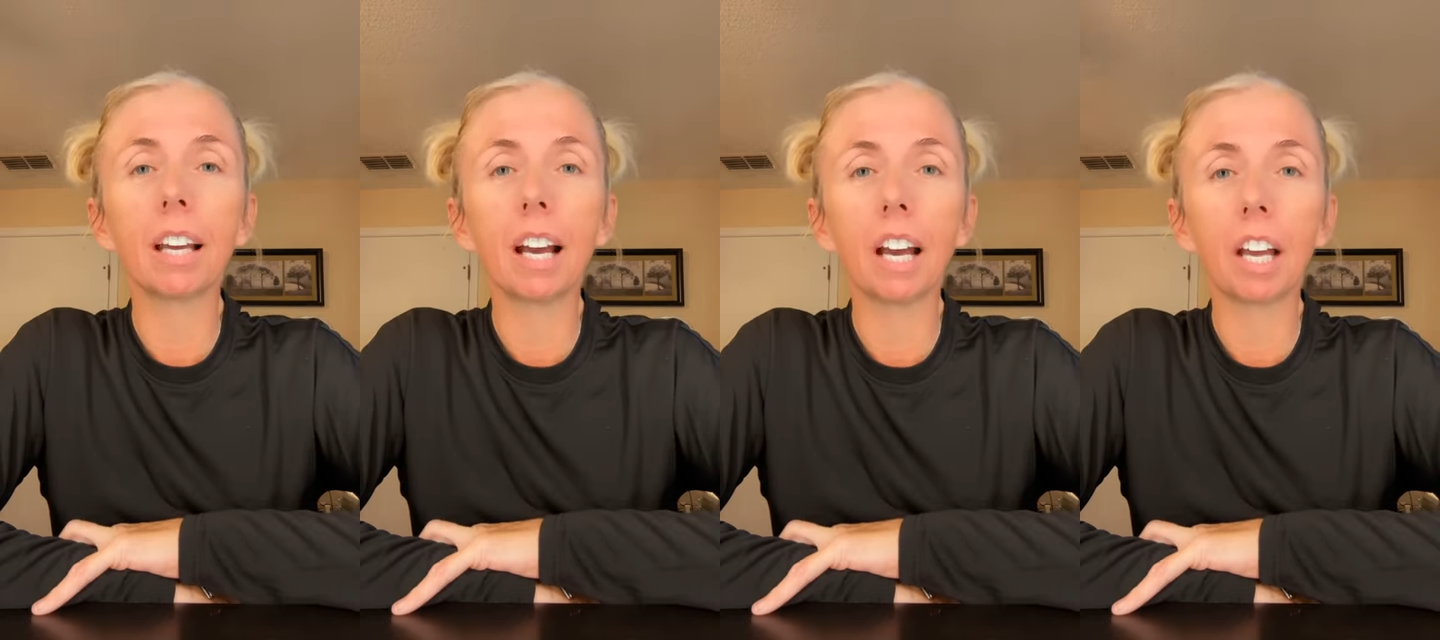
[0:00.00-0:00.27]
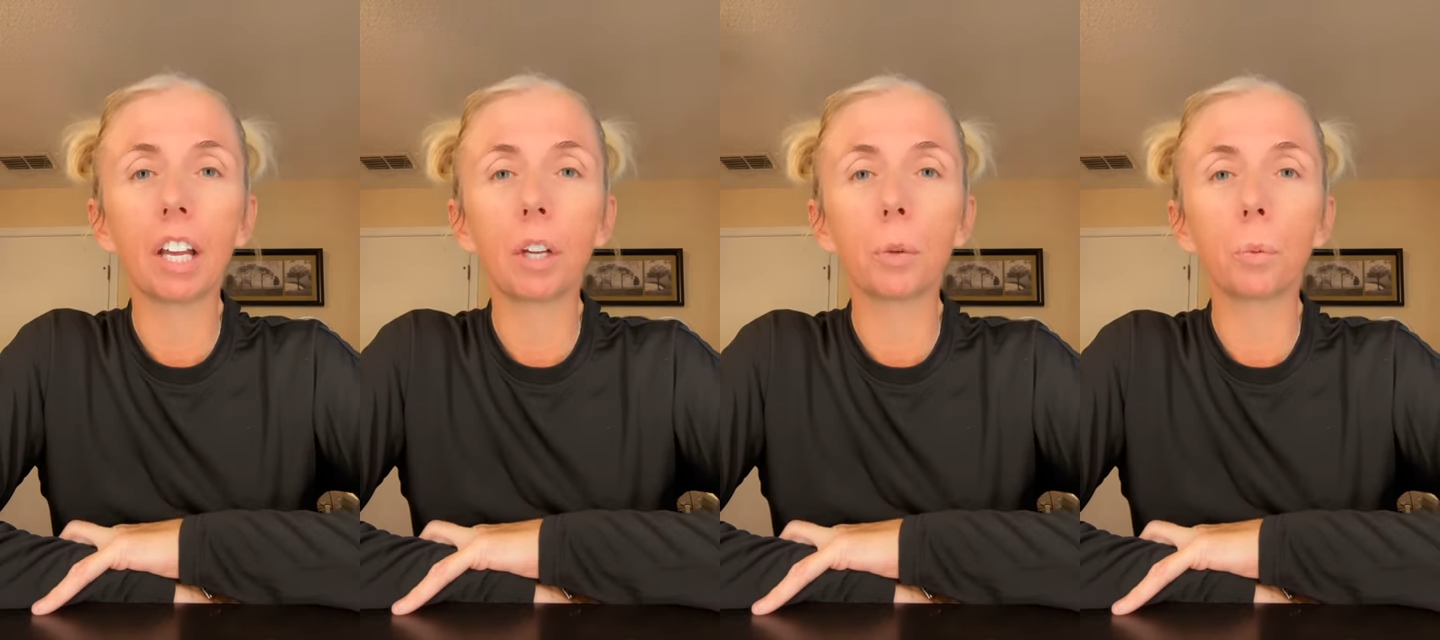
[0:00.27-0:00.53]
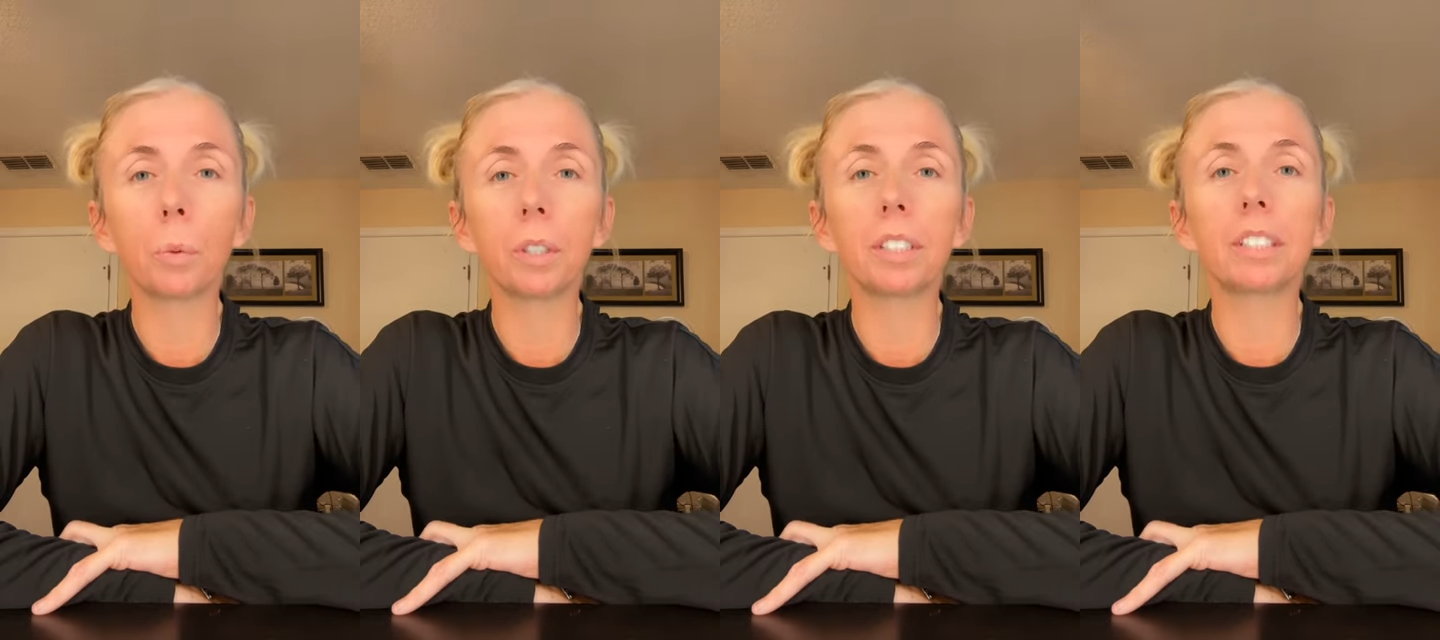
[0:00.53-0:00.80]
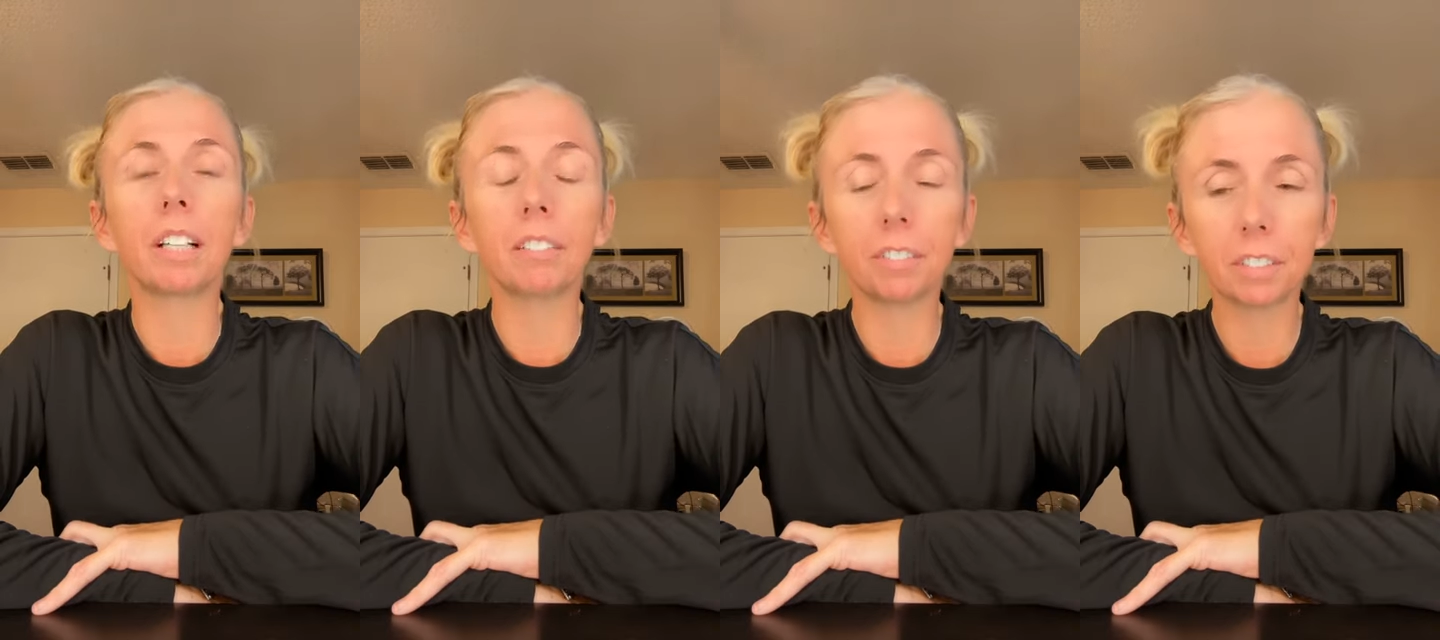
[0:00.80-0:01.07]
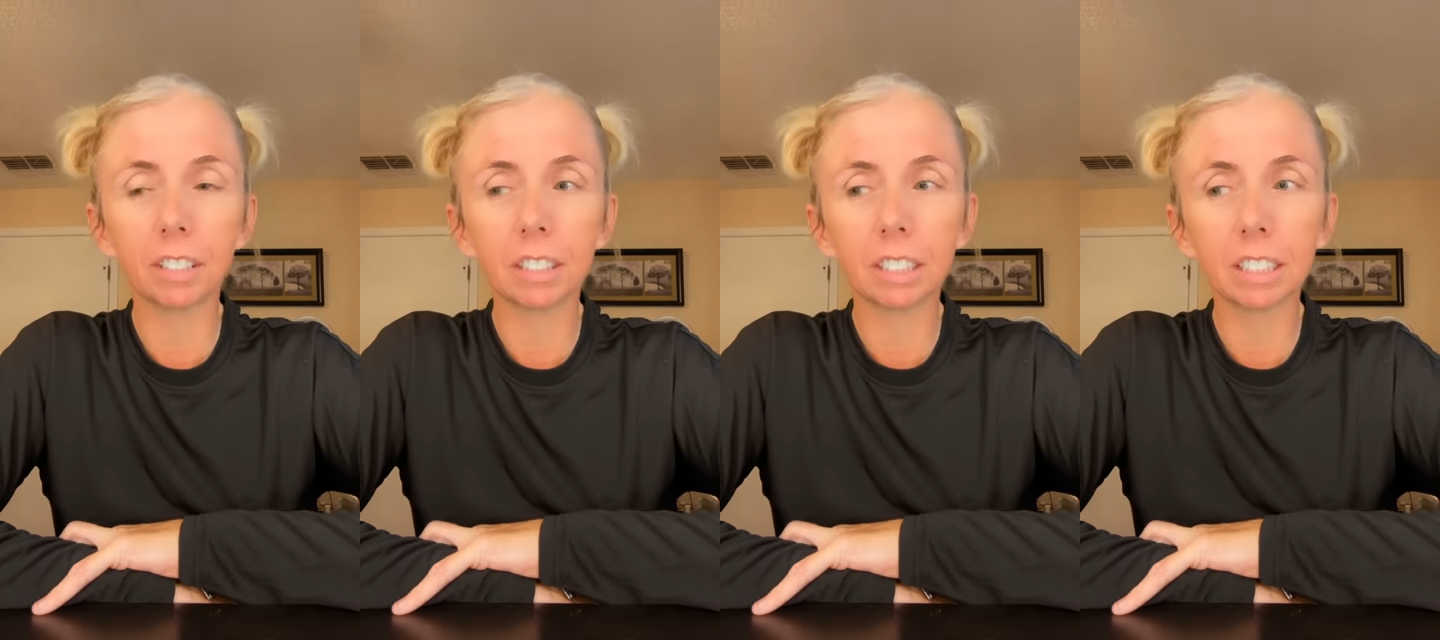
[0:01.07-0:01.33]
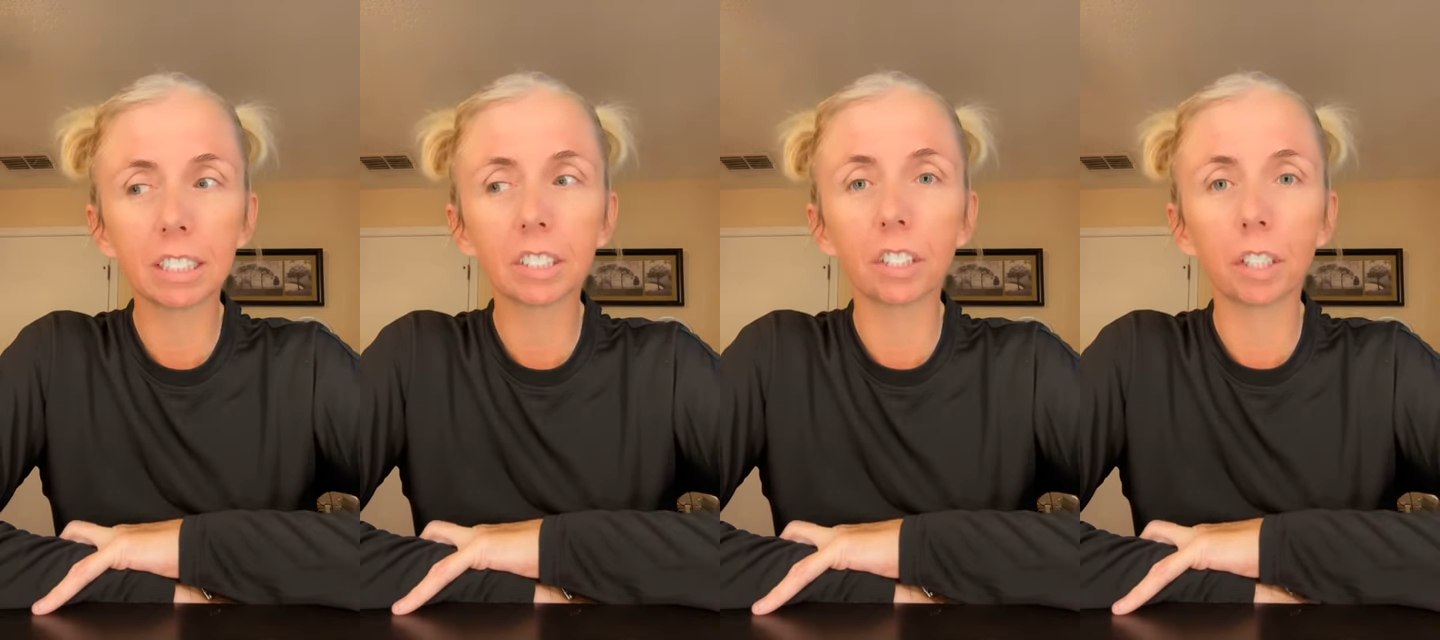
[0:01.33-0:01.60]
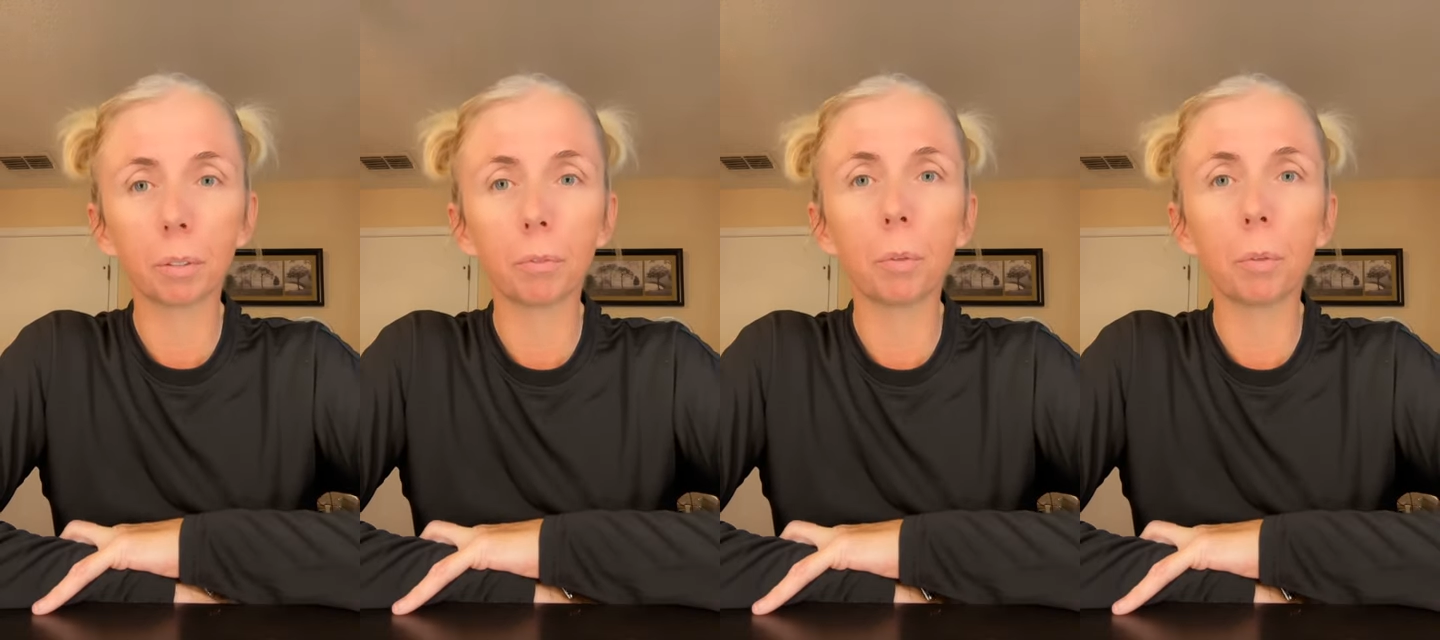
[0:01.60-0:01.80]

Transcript: I would definitely start